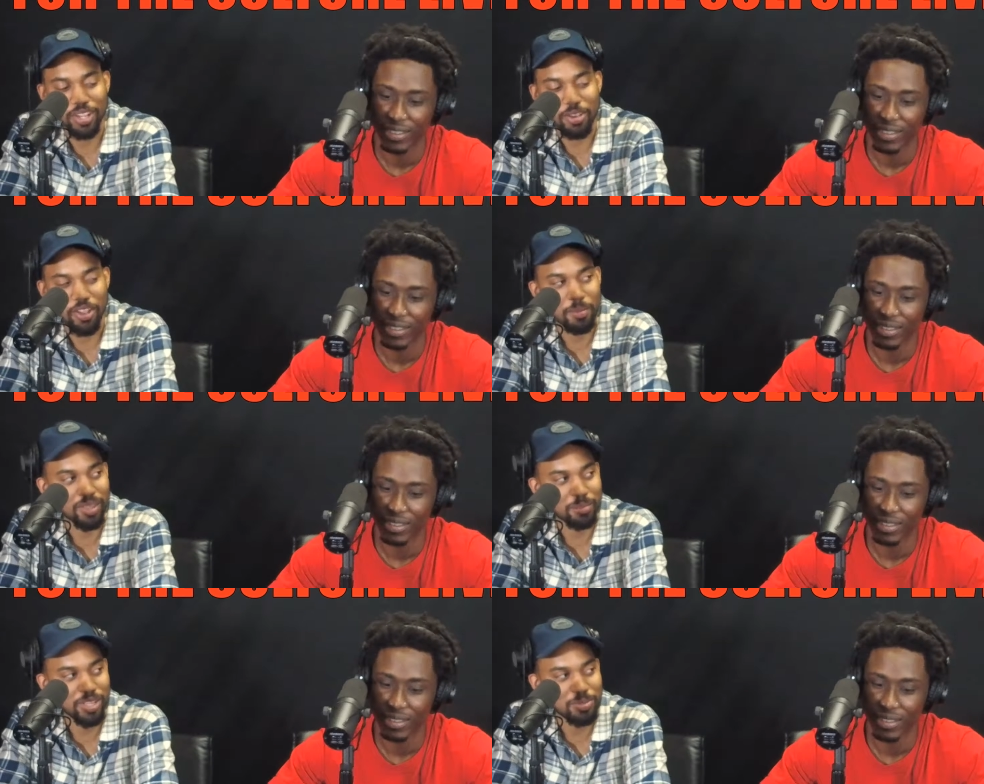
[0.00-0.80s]
Speaker 1: uh, all
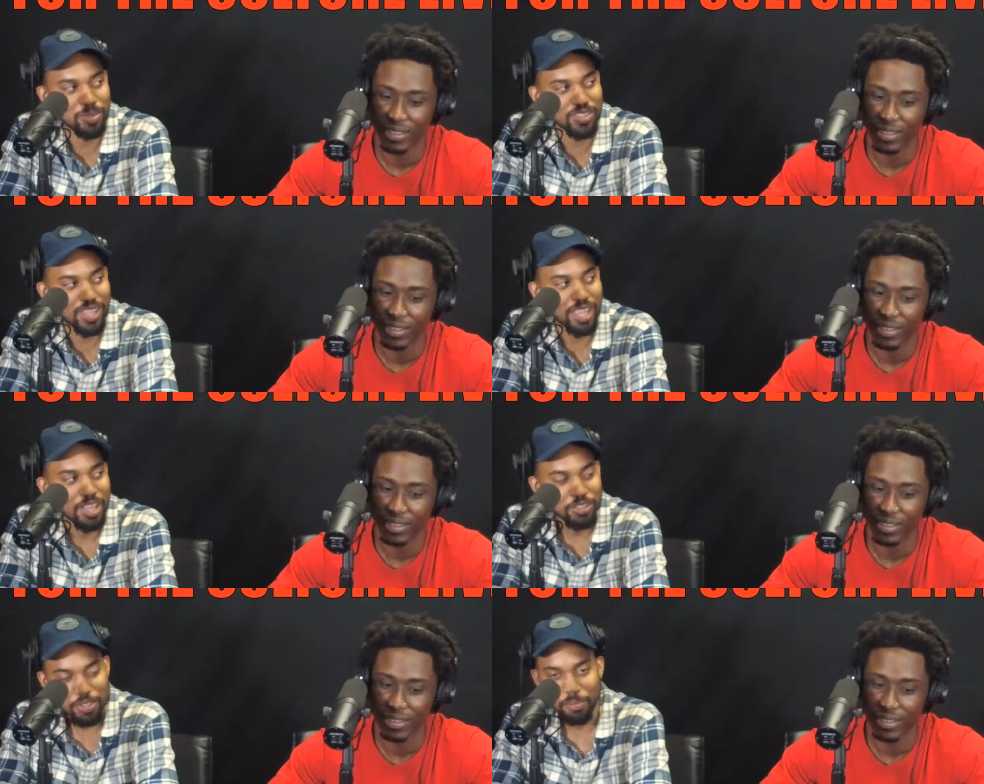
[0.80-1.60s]
about the Benjamins, like
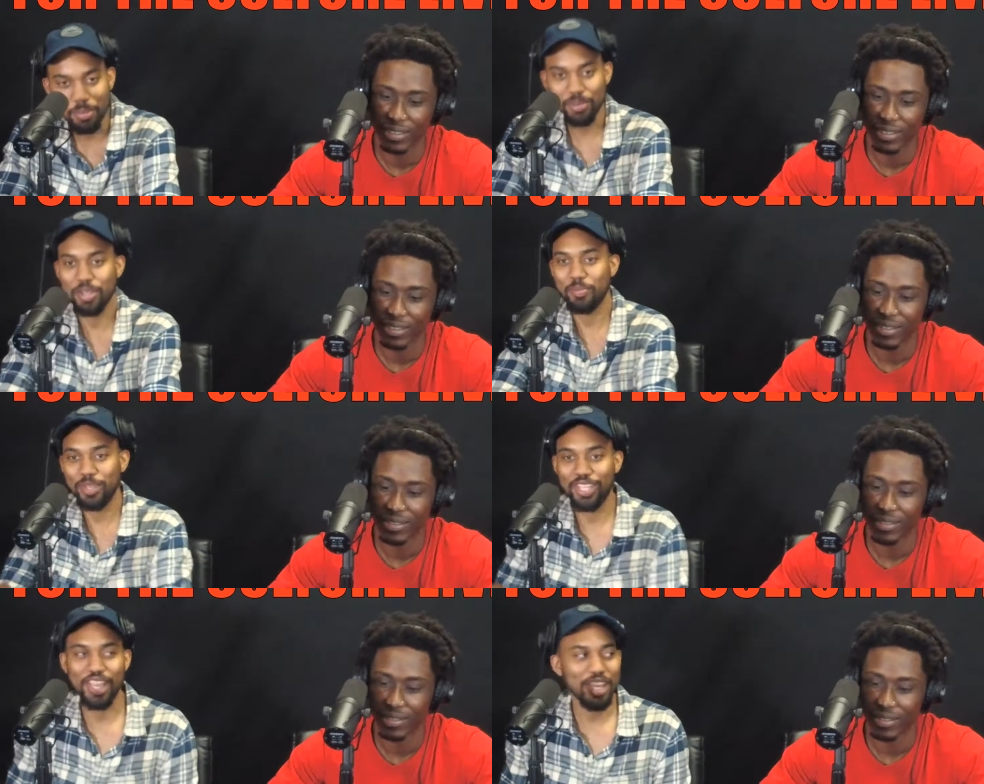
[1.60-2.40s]
it's put me
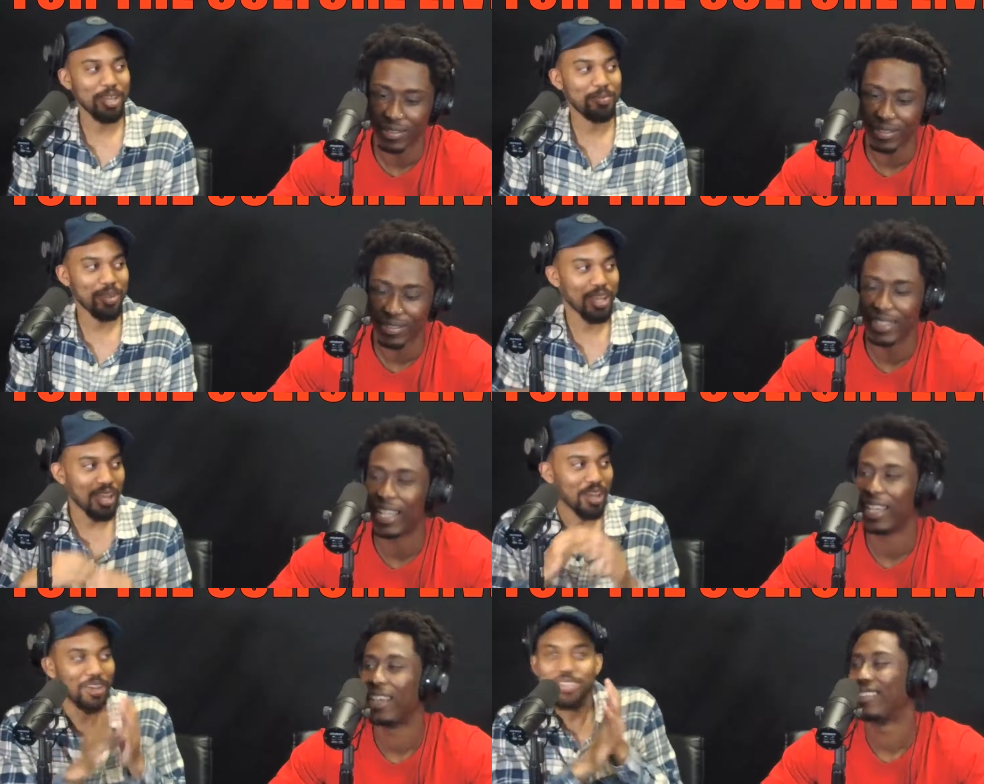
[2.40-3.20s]
up in the game now.
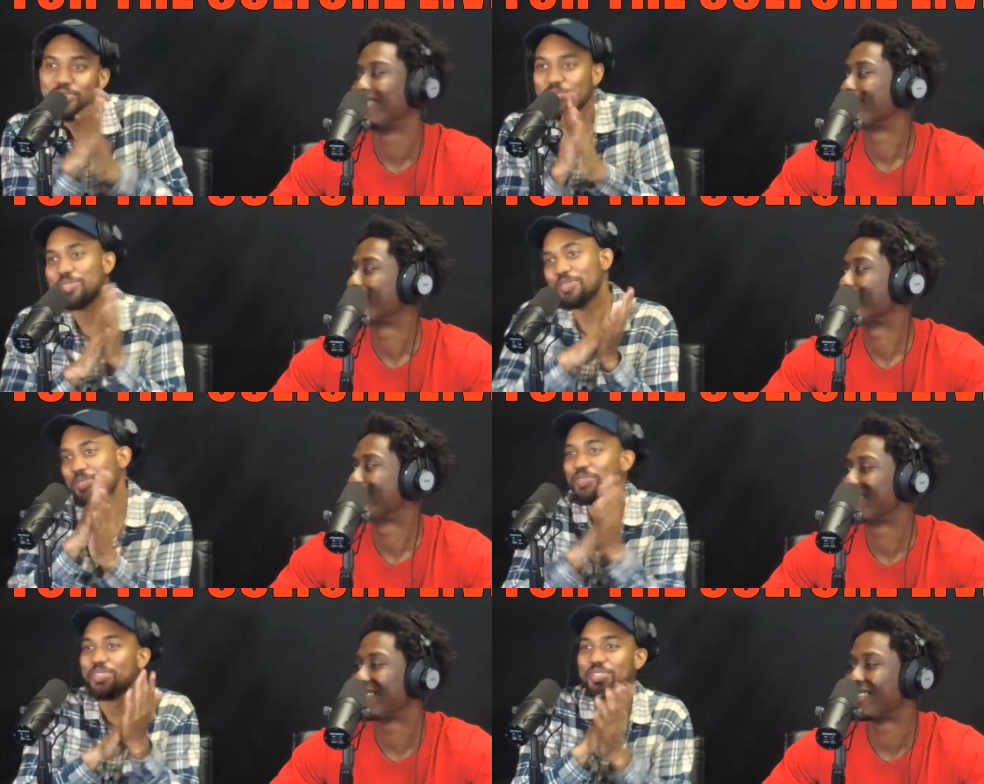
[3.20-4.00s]
Yeah, doom,
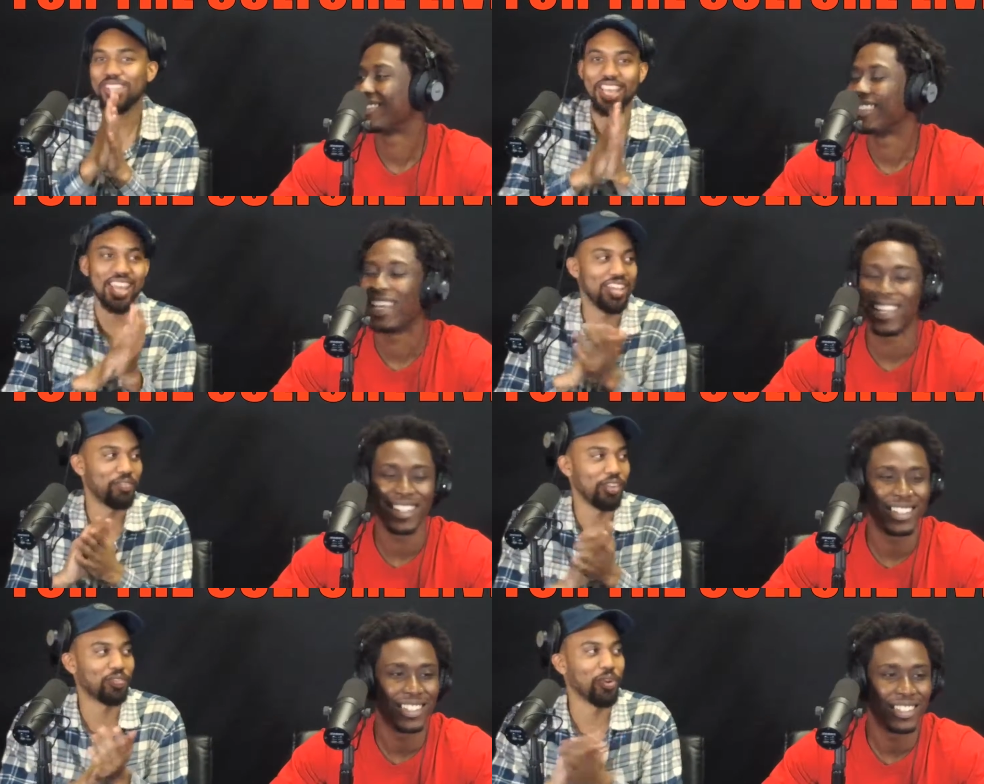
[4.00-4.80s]
doom, doom.
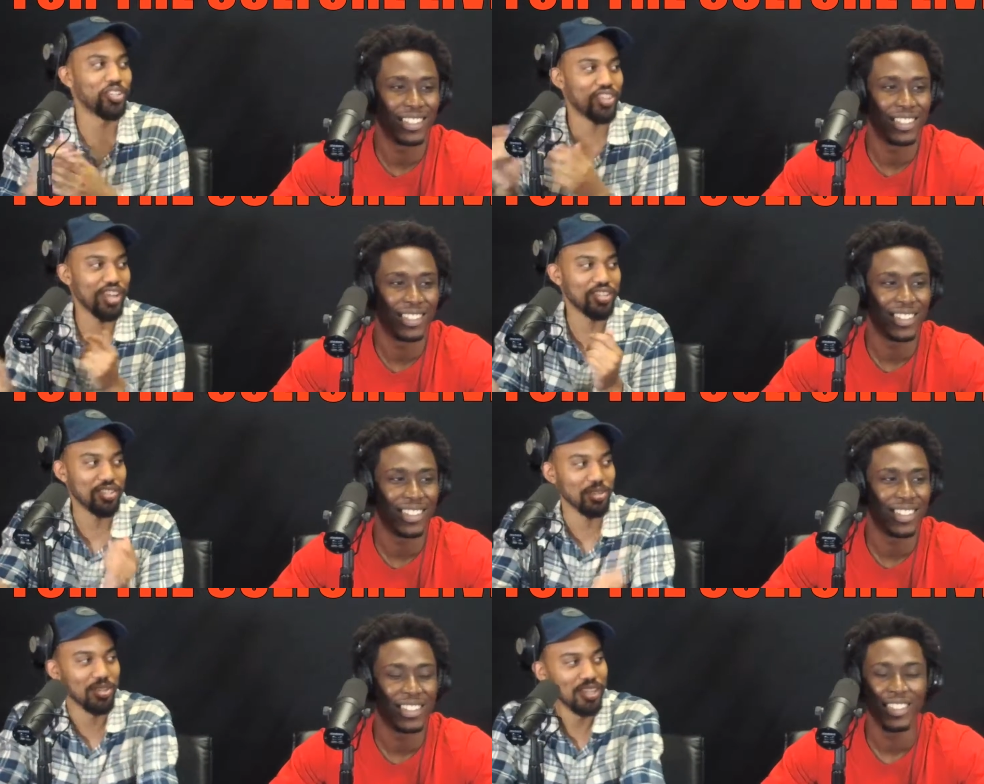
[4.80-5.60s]
yeah. He, his voice
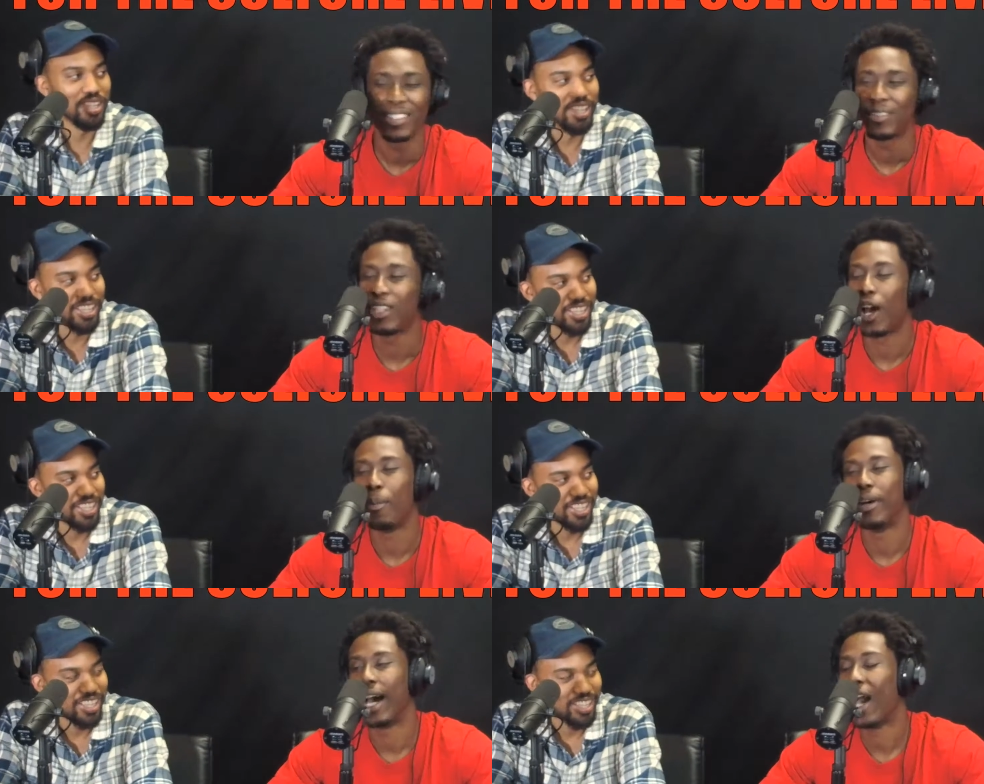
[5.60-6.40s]
changed too.
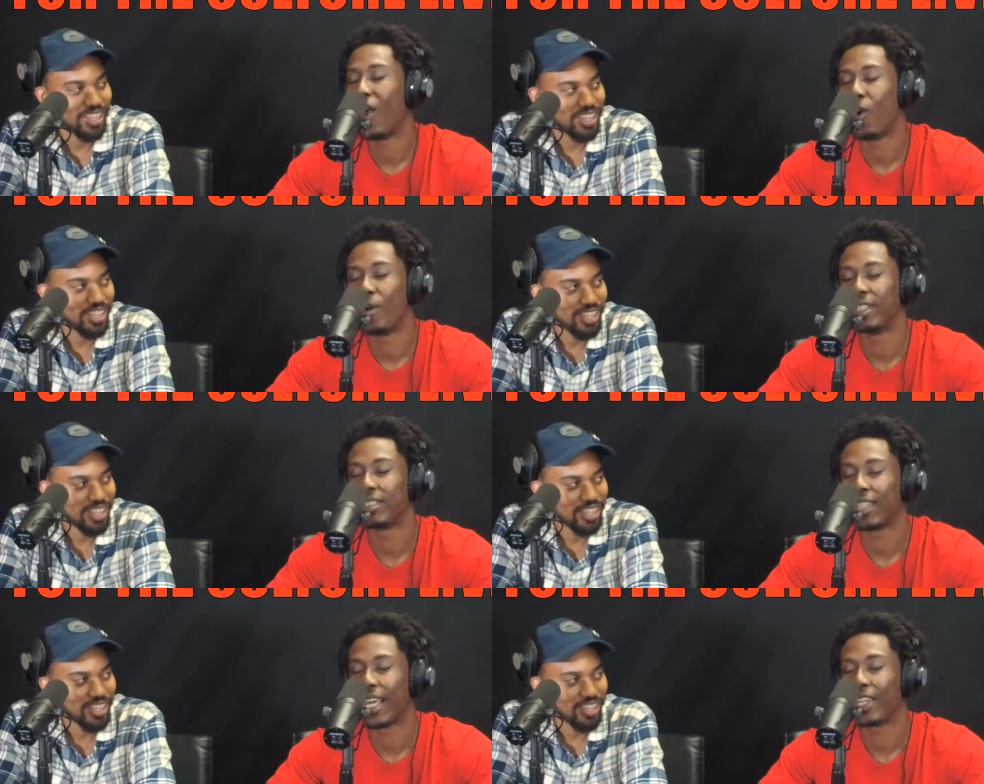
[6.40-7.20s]
Speaker 2: No, but I
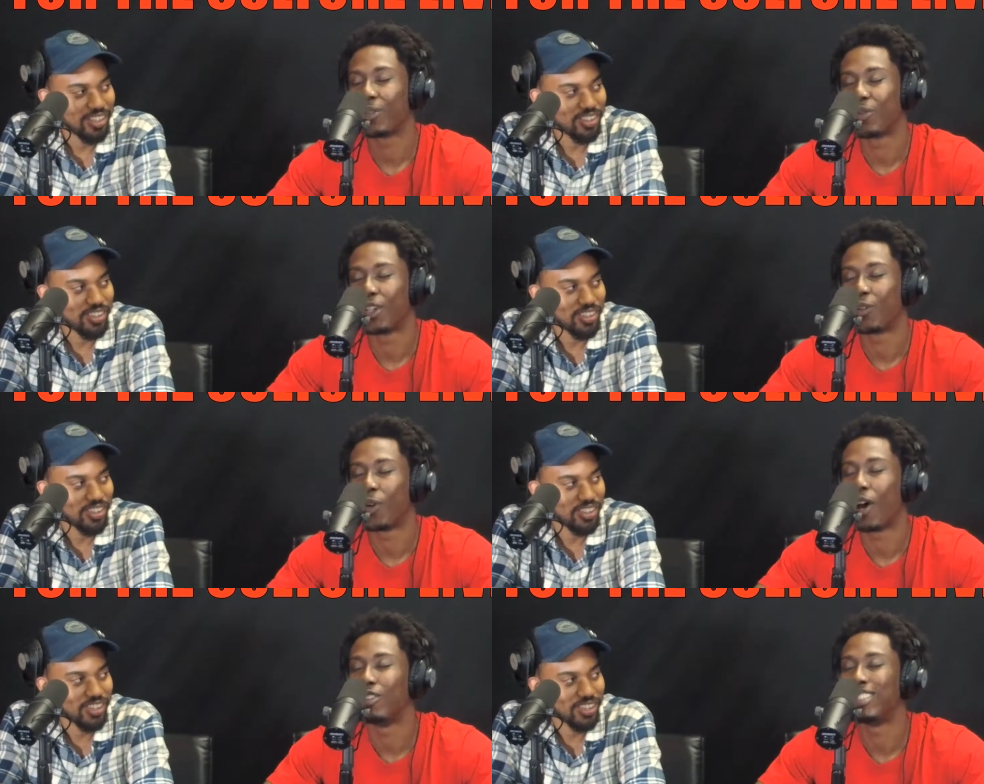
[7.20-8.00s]
always like Rick
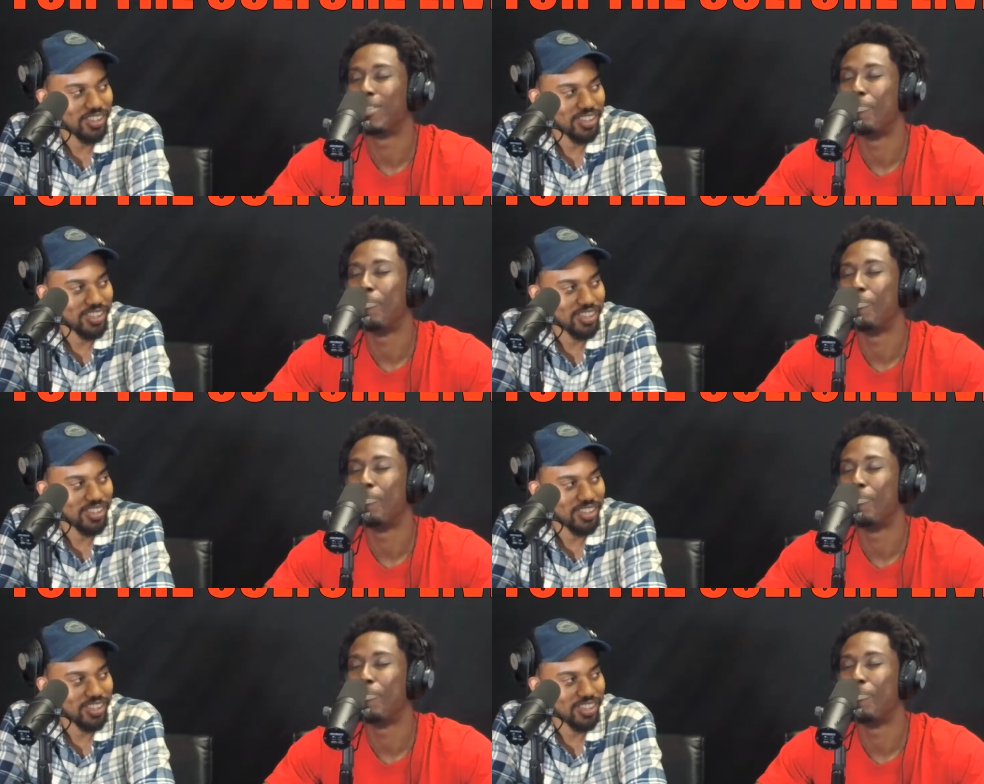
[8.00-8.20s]
Ross the